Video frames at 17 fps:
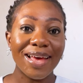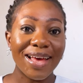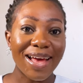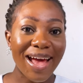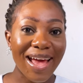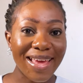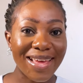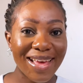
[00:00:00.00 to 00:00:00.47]

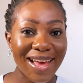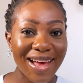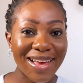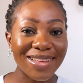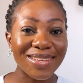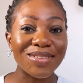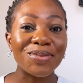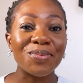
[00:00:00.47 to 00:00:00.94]
Hi
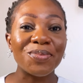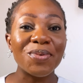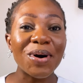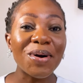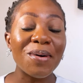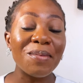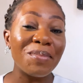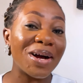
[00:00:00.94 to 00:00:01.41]
guys,
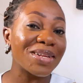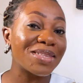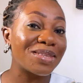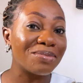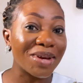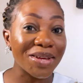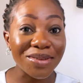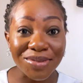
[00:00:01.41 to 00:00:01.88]
welcome back to
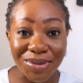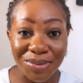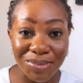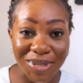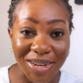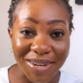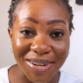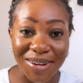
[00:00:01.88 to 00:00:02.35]
my YouTube
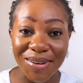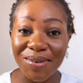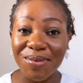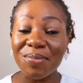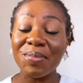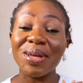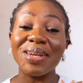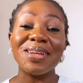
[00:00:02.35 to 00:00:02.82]

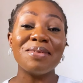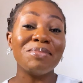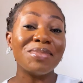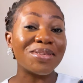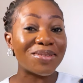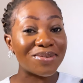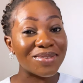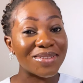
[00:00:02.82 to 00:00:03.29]
channel. My name
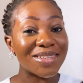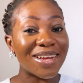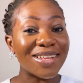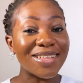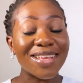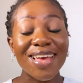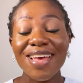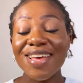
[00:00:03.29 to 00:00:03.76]
is
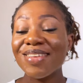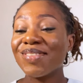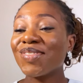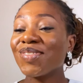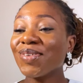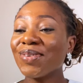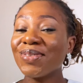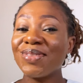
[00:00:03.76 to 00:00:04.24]
Susan.
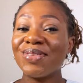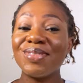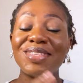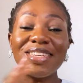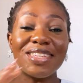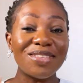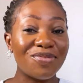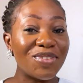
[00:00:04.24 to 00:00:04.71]
So
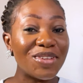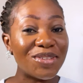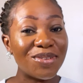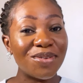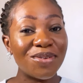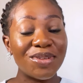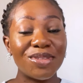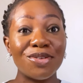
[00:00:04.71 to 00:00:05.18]
this
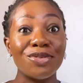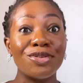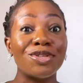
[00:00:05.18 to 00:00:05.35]
video is going